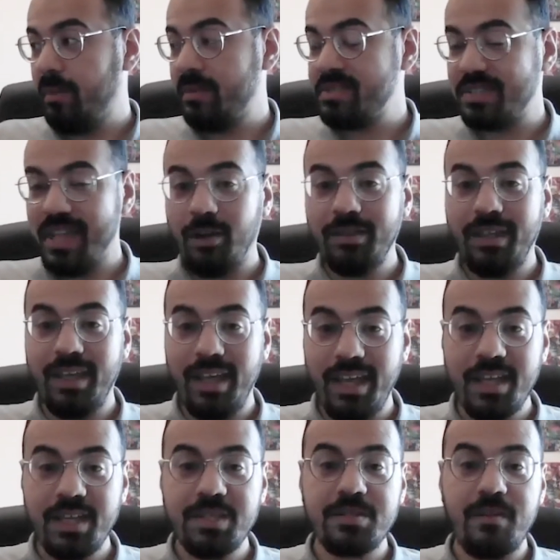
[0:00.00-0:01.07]
Saudi
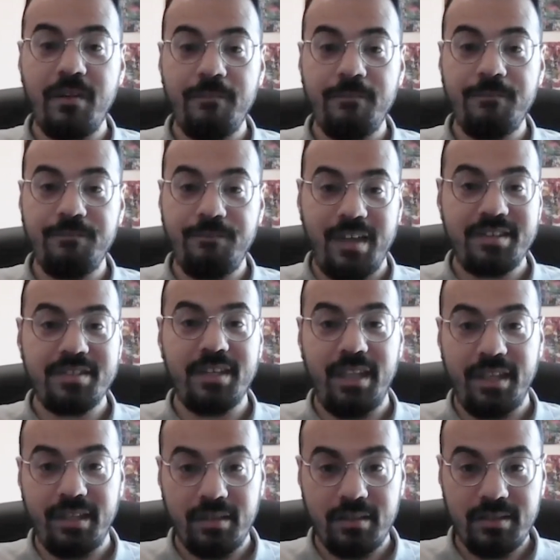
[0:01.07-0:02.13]
is
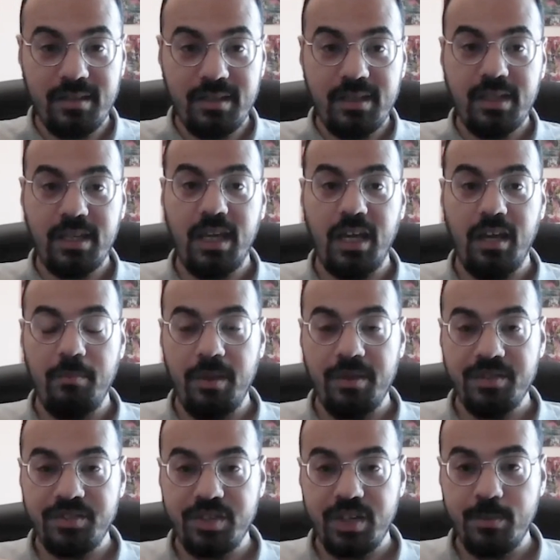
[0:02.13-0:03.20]
fascinating
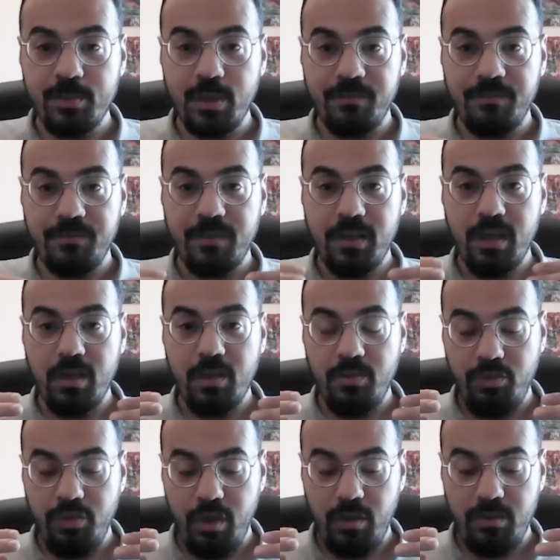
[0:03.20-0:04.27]
in terms of
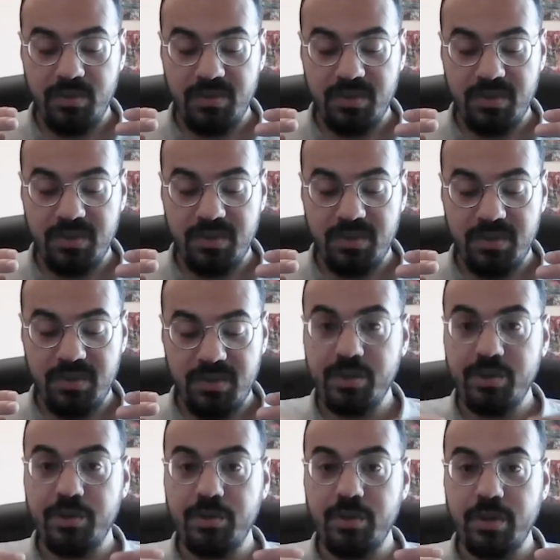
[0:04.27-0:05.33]
the
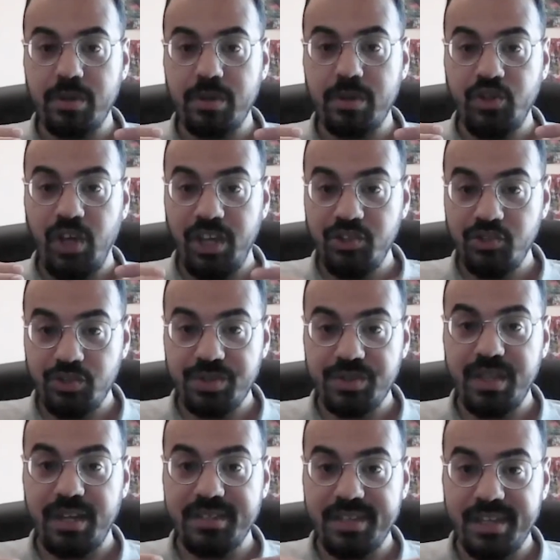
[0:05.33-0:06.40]
structure
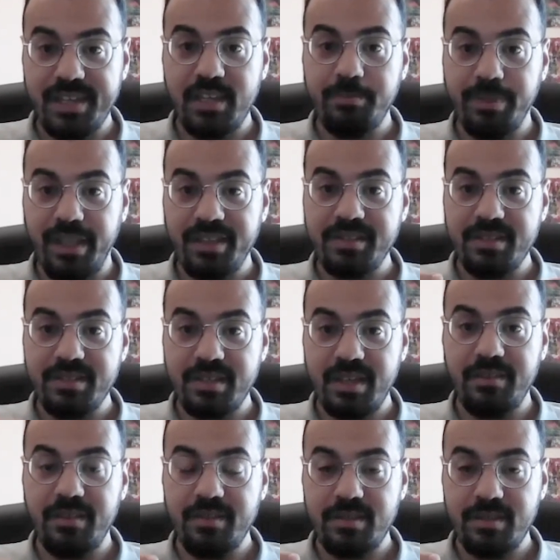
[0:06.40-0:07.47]
changes that are taking place
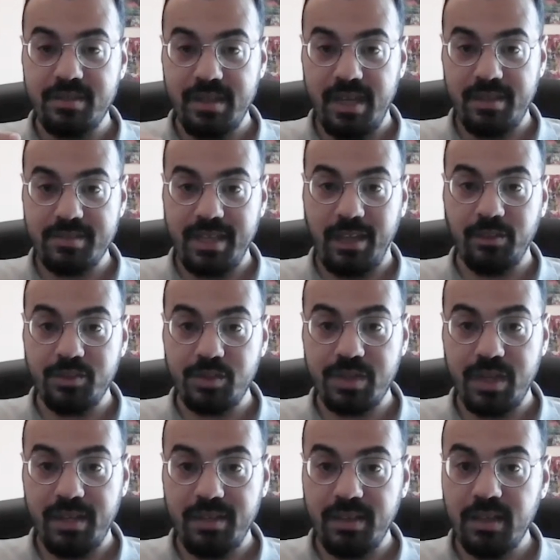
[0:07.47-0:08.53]
inside the Saudi
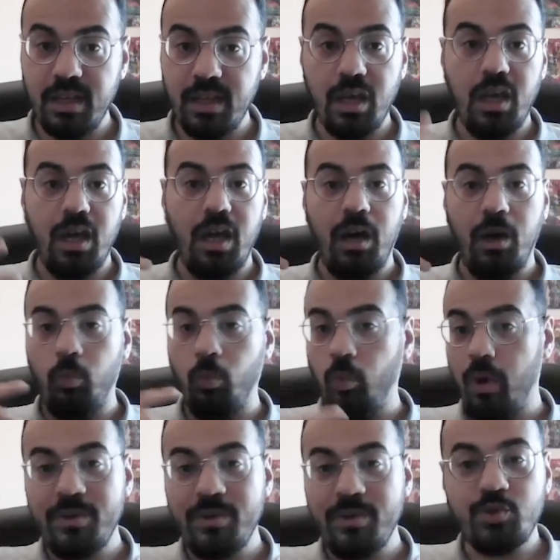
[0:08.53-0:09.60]
society.
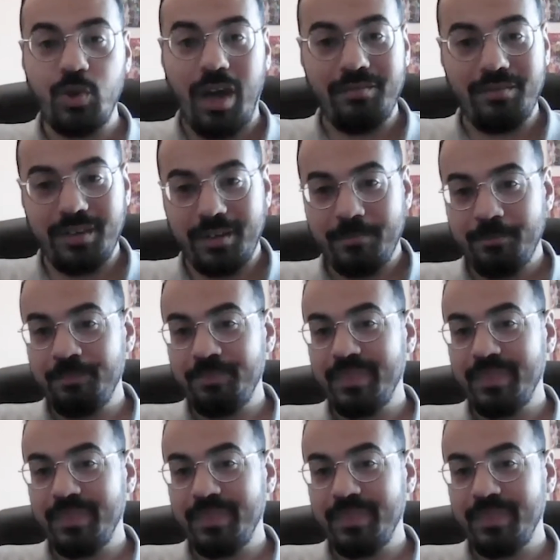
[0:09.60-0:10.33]
Women driving.